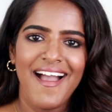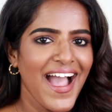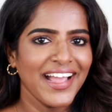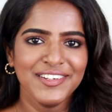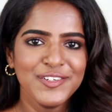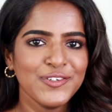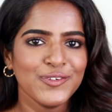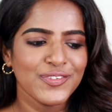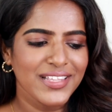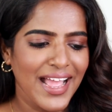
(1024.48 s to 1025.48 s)
I don't
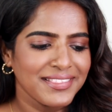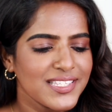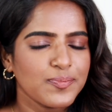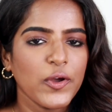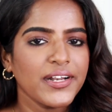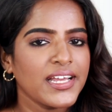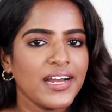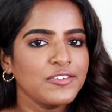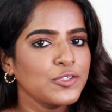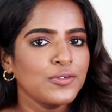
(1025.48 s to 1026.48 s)
know, at this point I
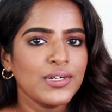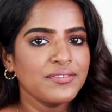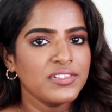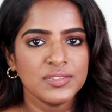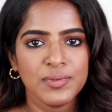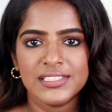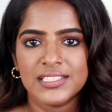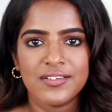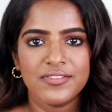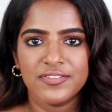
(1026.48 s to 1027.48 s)
have to convince
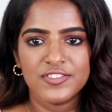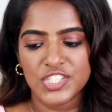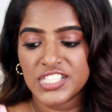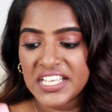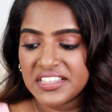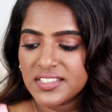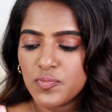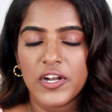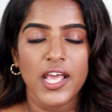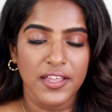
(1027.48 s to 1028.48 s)
myself just like this,
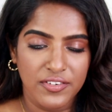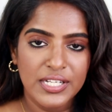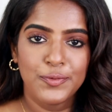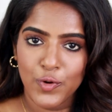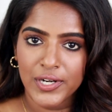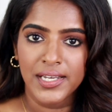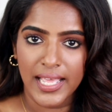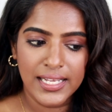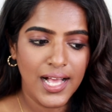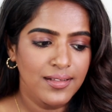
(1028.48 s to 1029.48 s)
but I really want
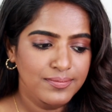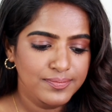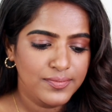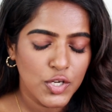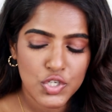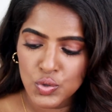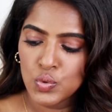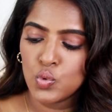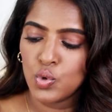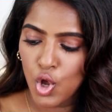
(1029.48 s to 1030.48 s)
Nykaa
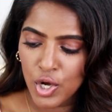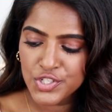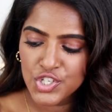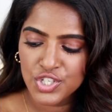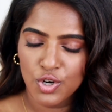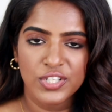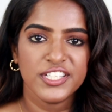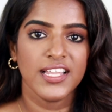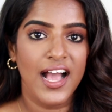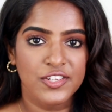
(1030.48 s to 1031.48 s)
to launch all the
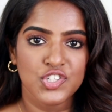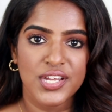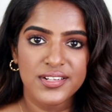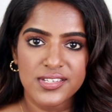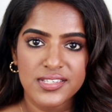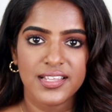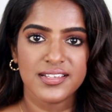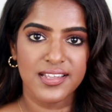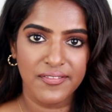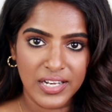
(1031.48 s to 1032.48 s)
dark shades
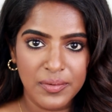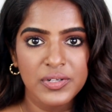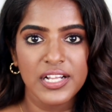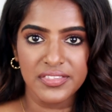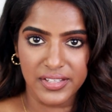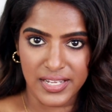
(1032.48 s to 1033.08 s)
that's available in the